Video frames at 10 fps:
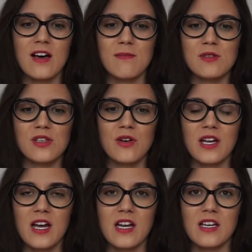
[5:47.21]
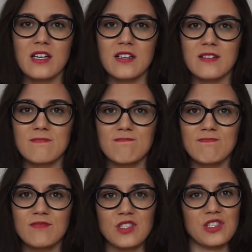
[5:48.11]
So I kind
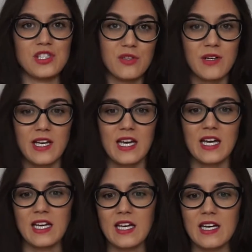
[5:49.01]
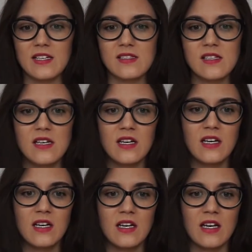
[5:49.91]
of just do what I can, I guess,
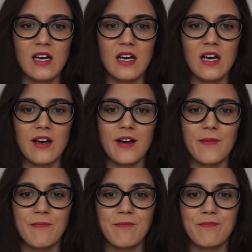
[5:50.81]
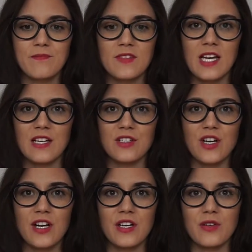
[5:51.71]
and
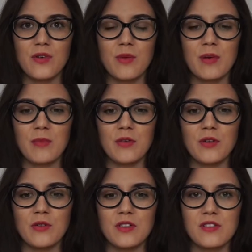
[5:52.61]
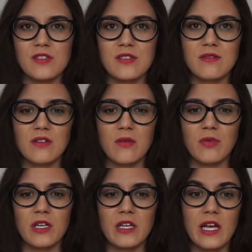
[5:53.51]
try to ignore people who are just
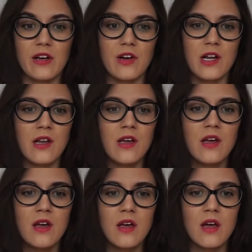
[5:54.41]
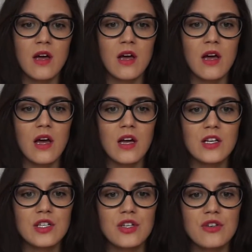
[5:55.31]
completely ignorant.
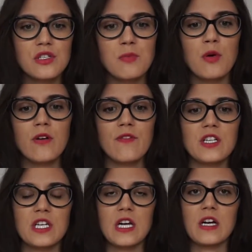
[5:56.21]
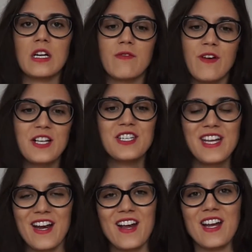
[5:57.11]
Do you support
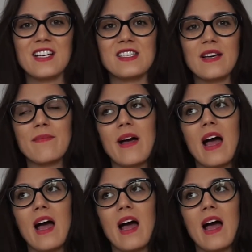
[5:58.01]
vegetarianism?